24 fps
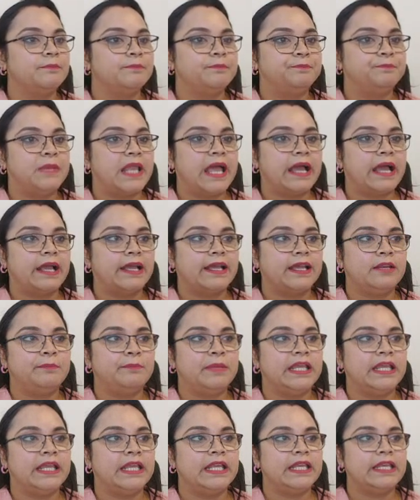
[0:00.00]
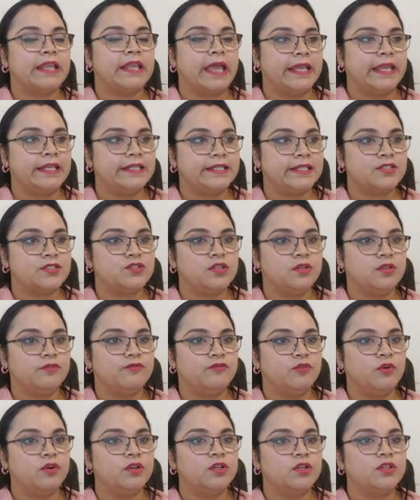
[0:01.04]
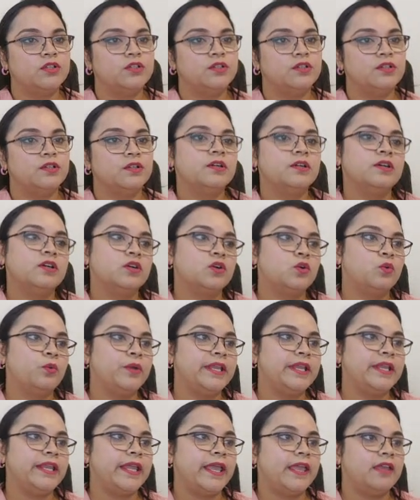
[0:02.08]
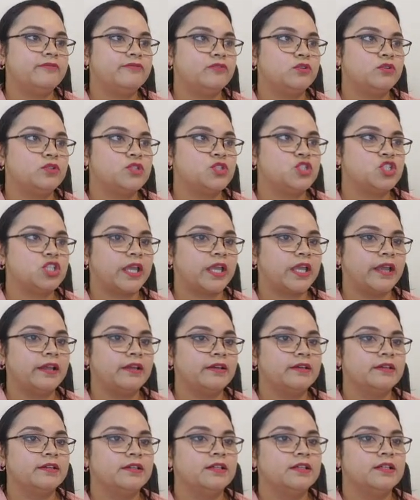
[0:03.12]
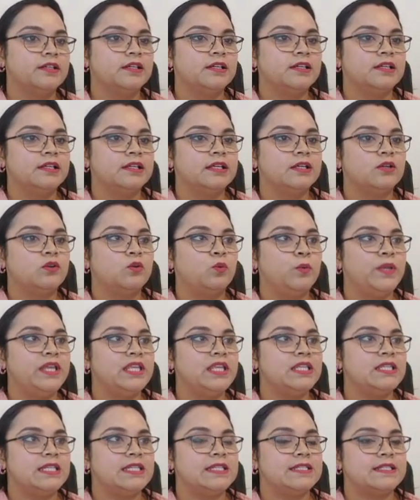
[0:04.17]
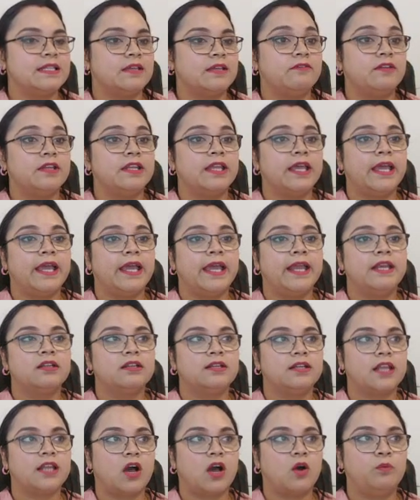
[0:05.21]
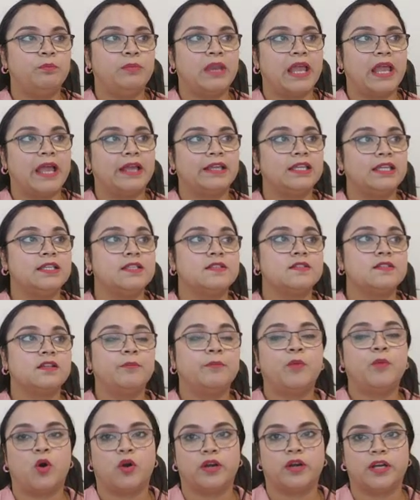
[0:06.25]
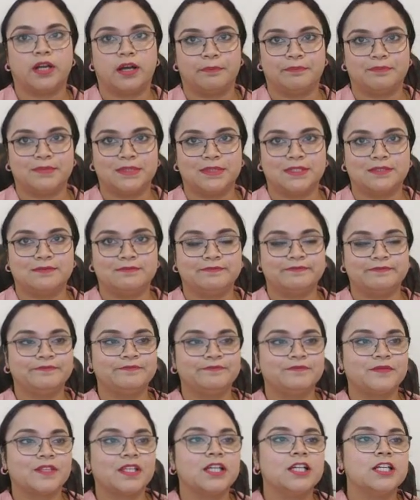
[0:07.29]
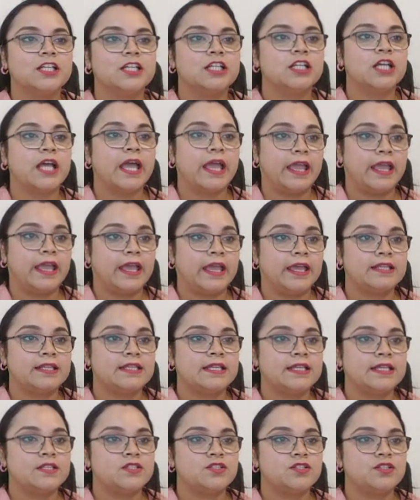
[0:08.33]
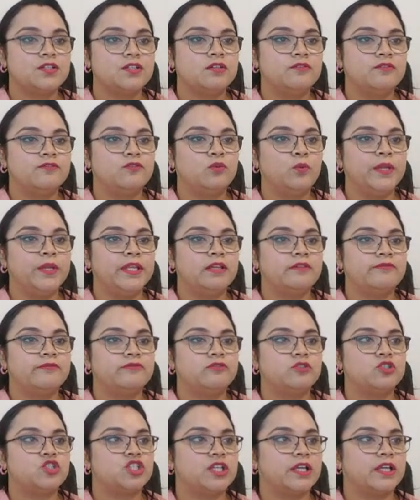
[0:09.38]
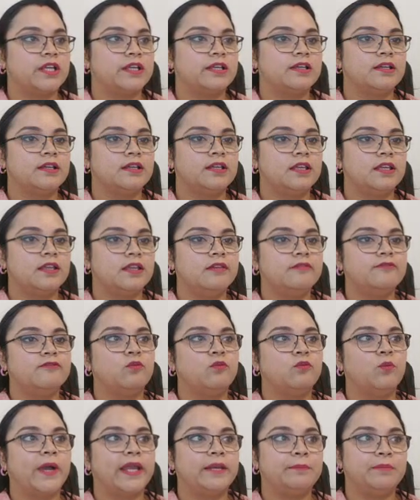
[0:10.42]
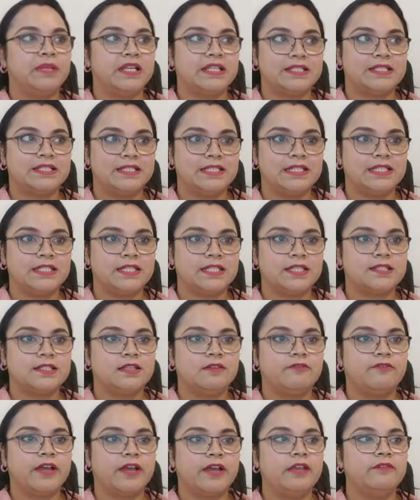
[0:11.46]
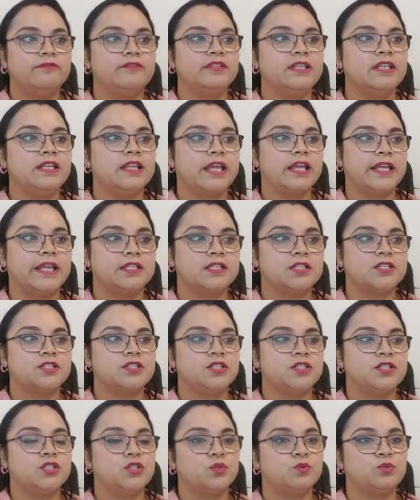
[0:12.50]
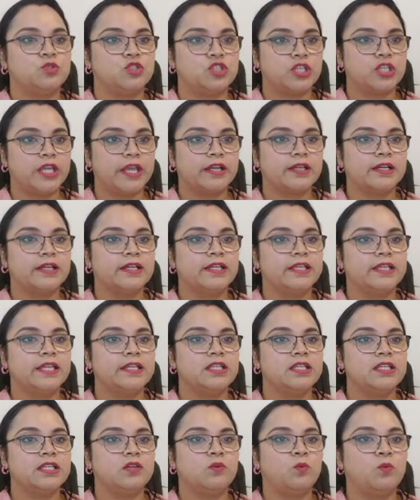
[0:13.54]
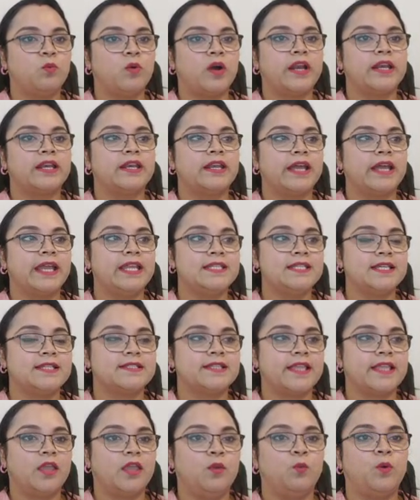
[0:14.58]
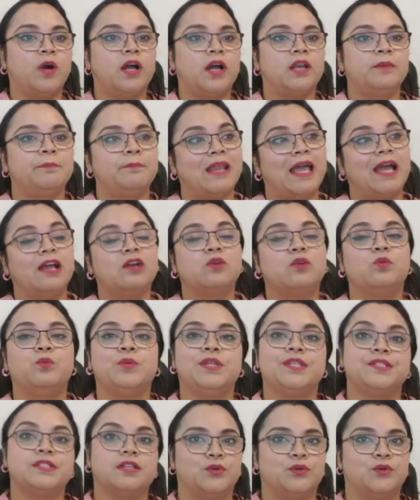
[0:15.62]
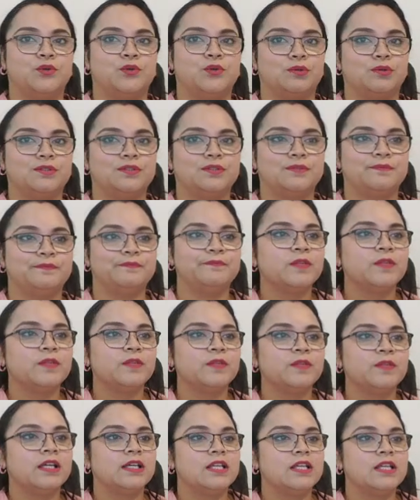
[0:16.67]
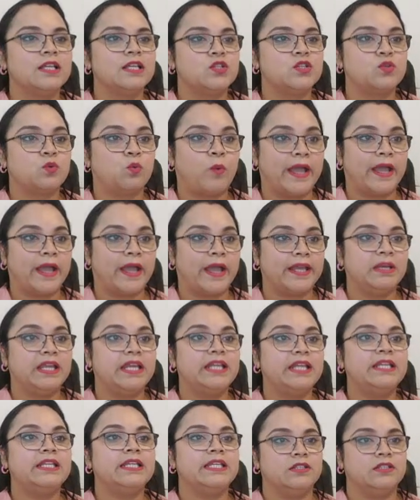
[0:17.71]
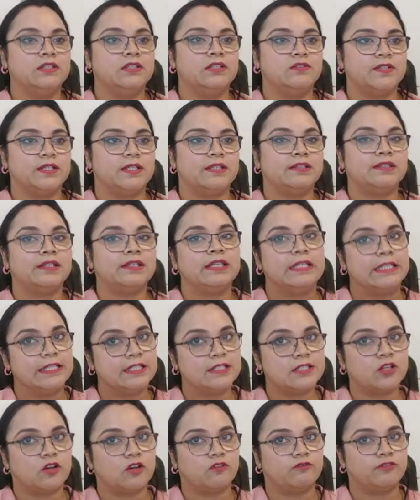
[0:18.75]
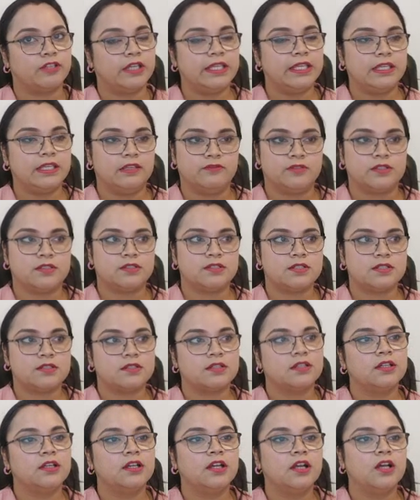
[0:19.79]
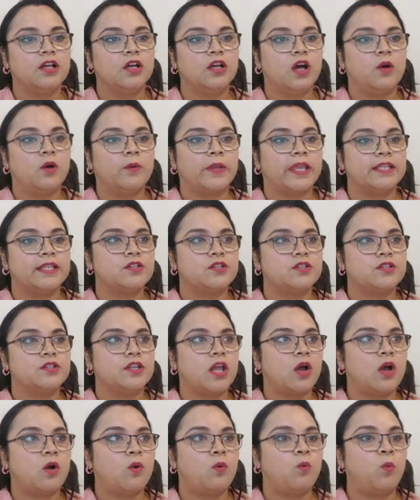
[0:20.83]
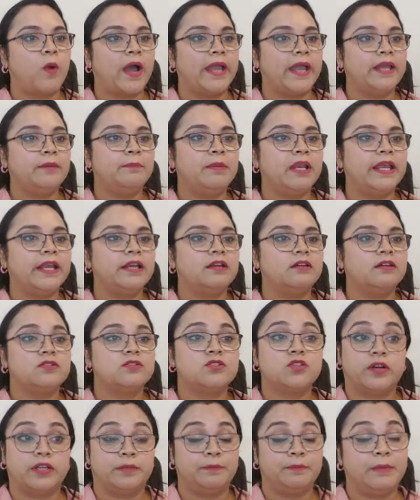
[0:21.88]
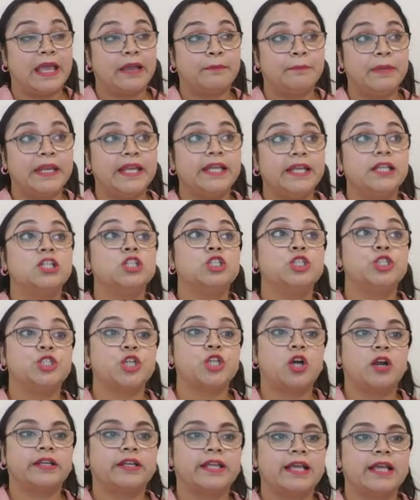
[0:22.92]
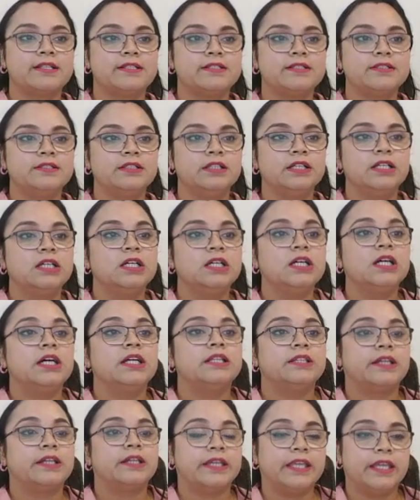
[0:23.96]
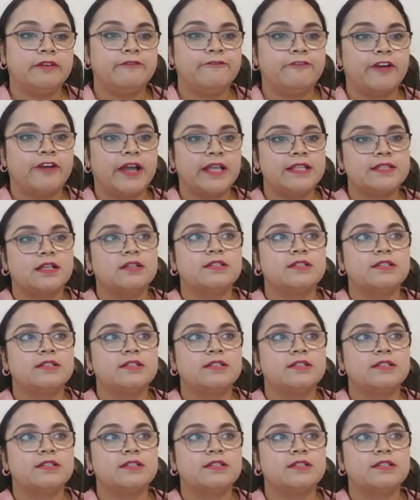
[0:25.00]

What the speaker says: black can play knight takes d4, queen a4 check, queen d7, and now black is a pawn. And instead of queen f4 check, if white plays c takes d5, then knight takes c2 check, king d1, knight takes e1, black wins a rook. So white played e3, the list of the evils. Okay, so now black played short castle. The king finds a